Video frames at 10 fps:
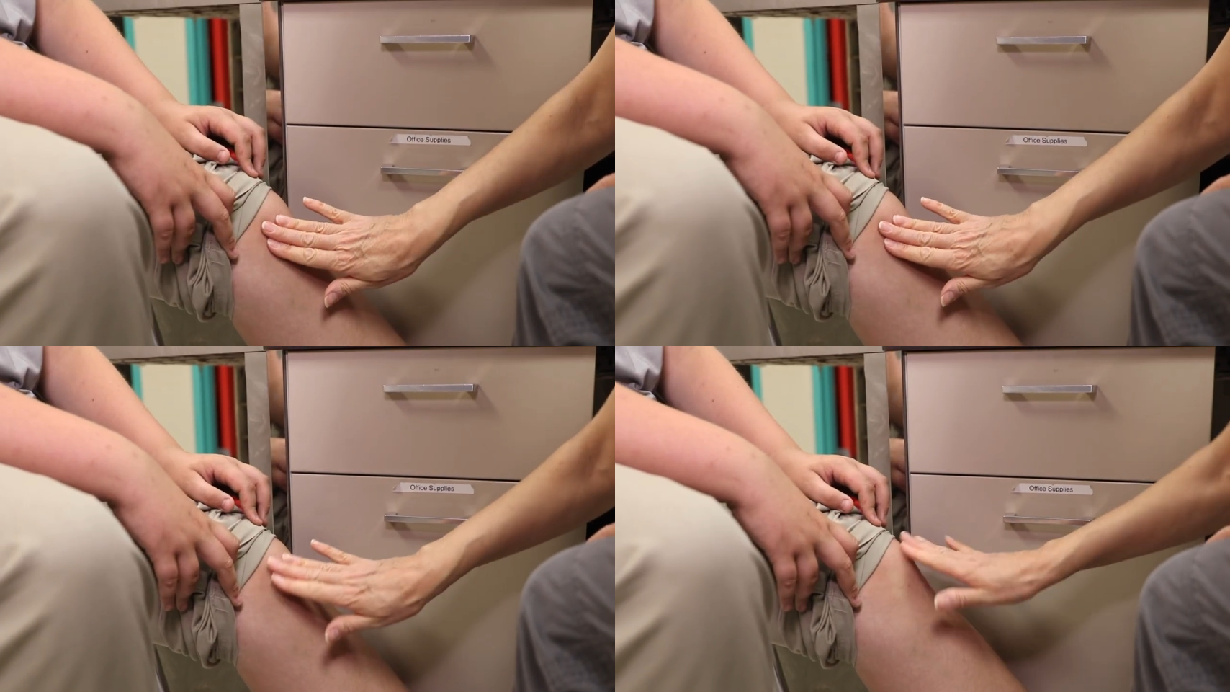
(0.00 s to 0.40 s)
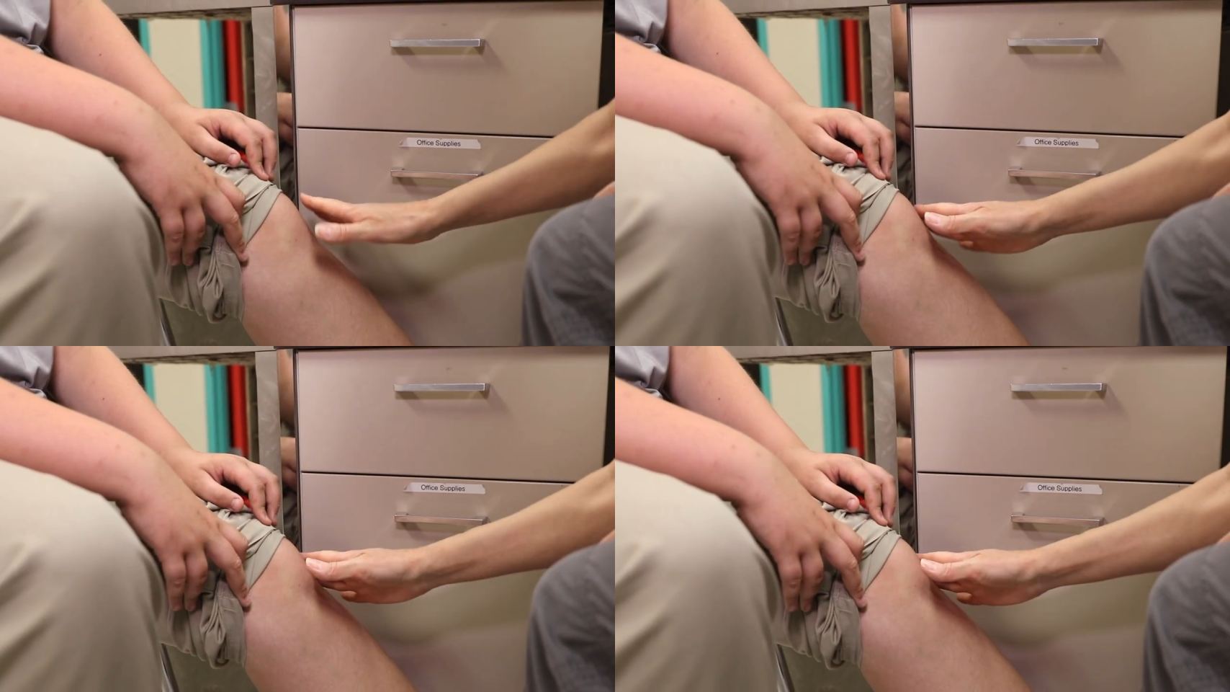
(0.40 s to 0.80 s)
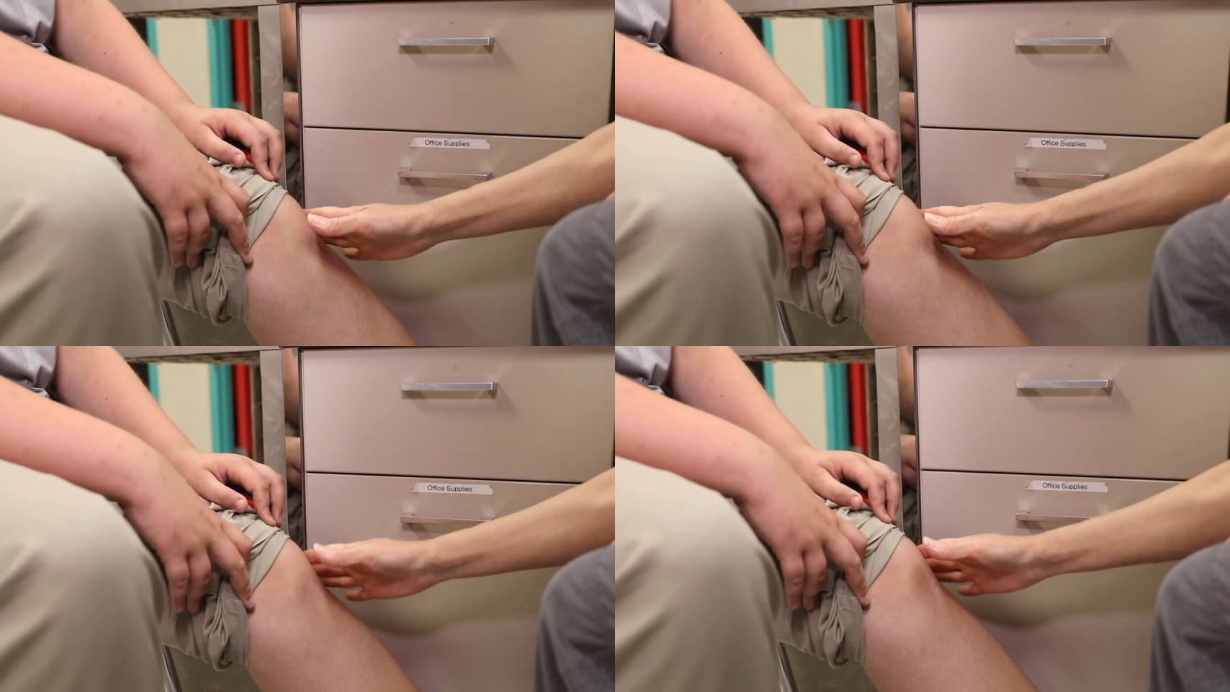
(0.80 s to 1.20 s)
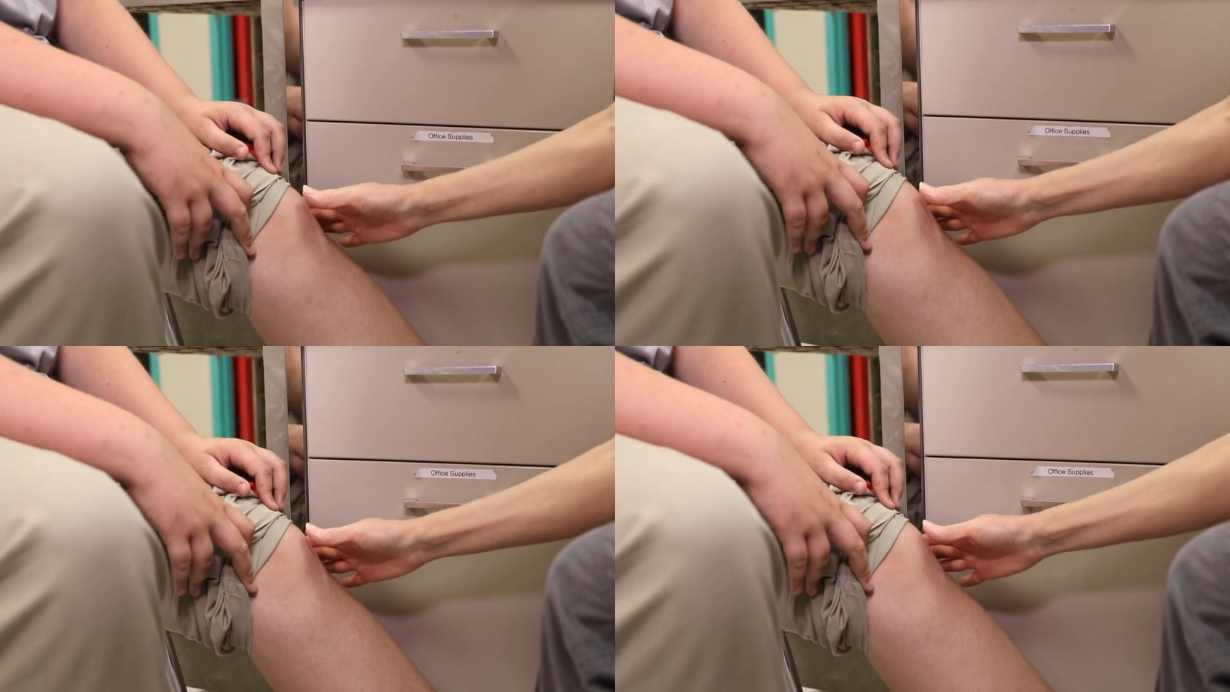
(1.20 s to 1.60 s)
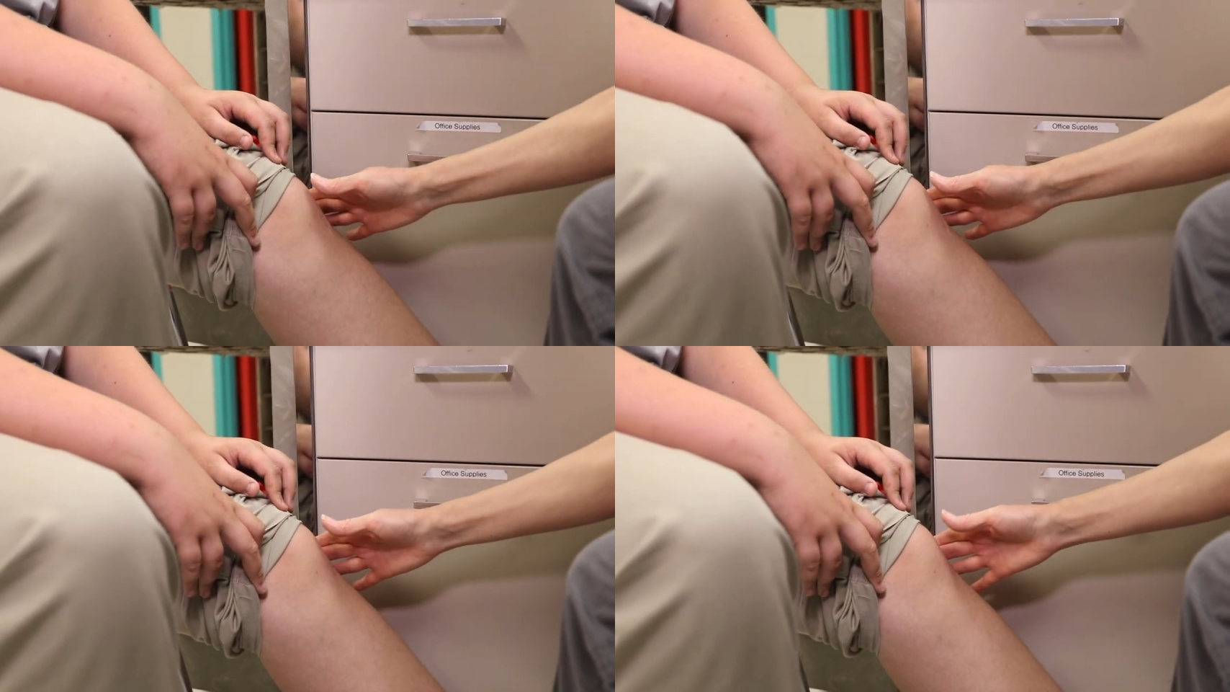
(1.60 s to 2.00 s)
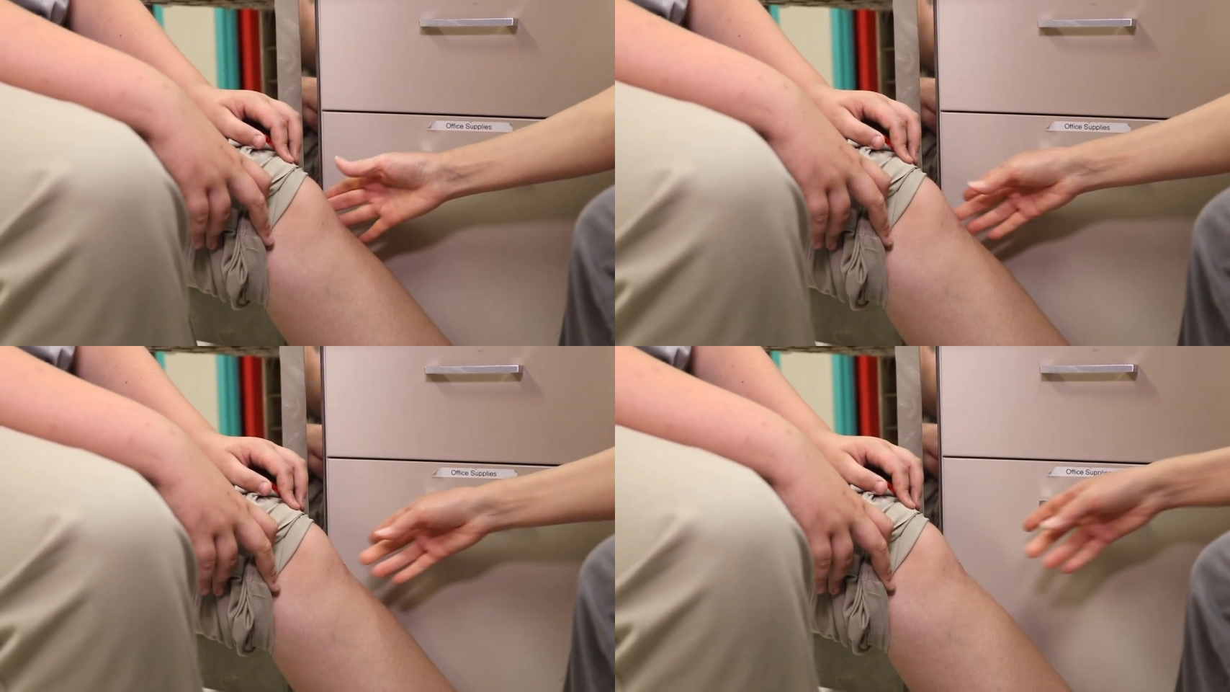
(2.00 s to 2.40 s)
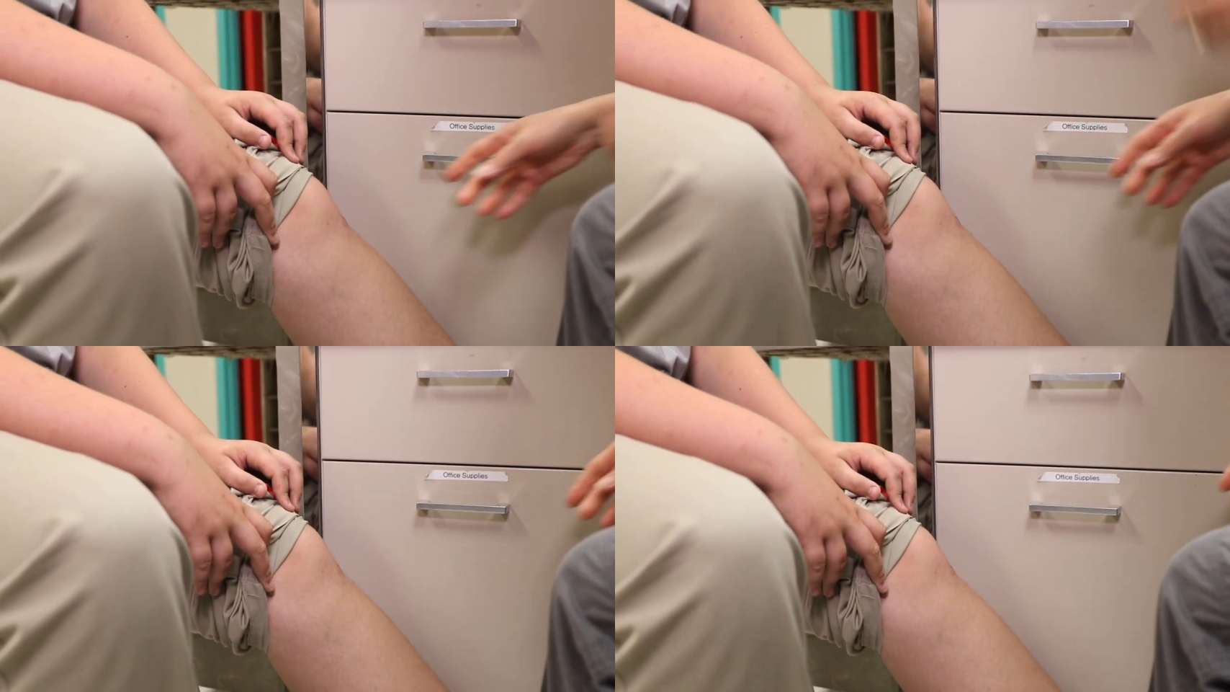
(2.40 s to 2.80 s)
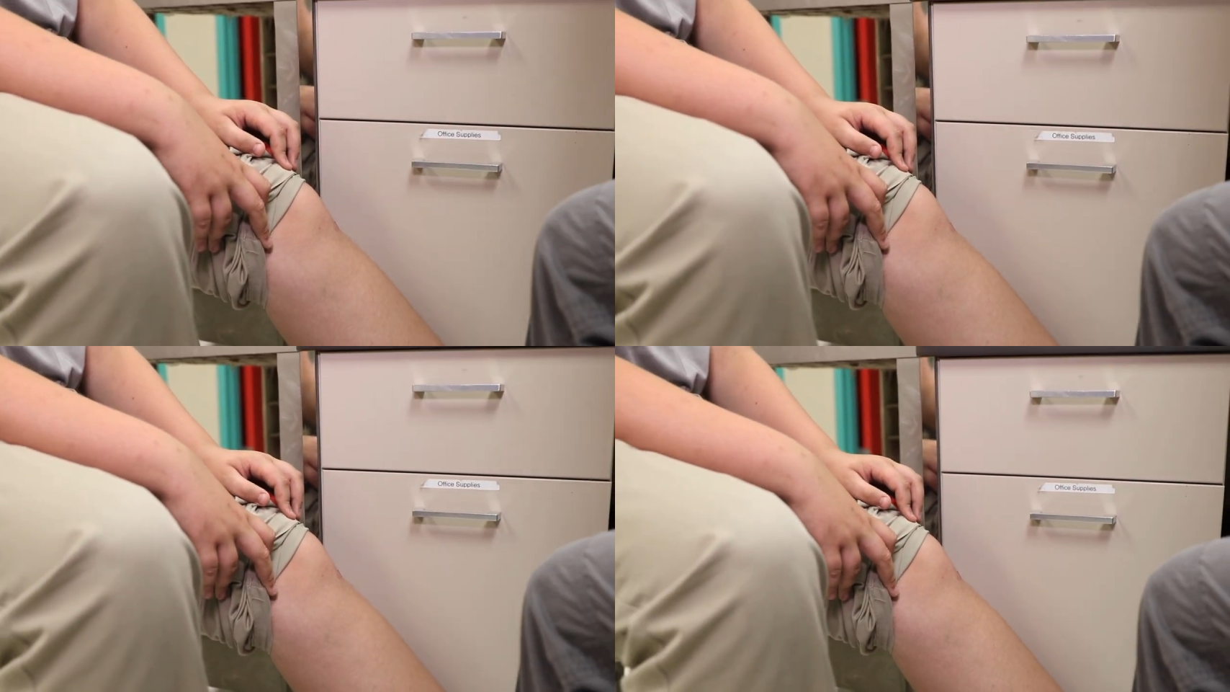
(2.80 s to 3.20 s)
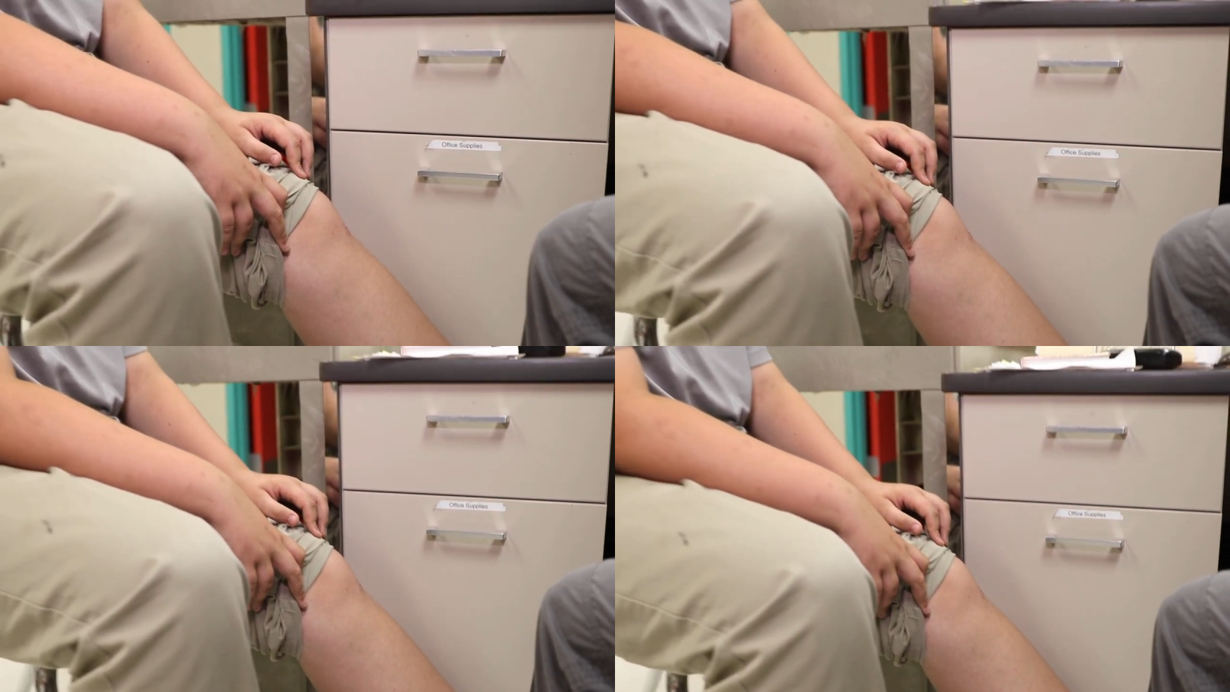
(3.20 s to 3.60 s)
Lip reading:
(no speaker visible)